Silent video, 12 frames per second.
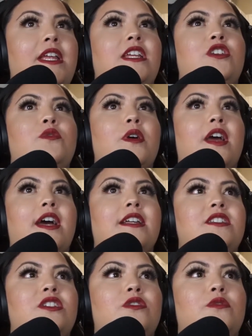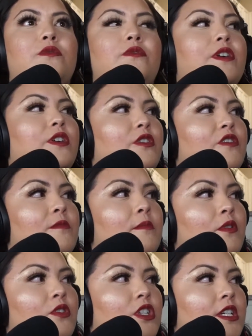you had to feel your
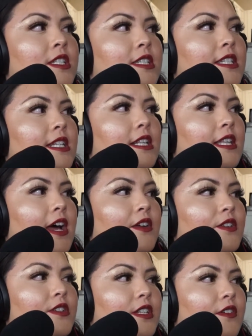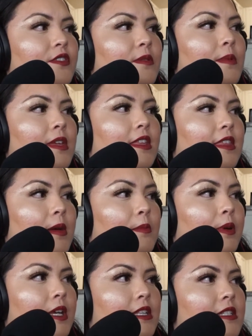emotions and allow yourself to be in
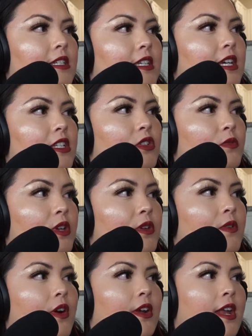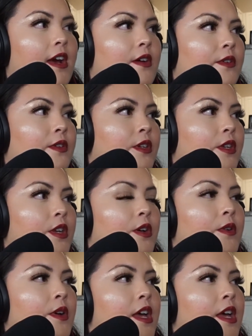that place to get to where you are now, mm-hmm.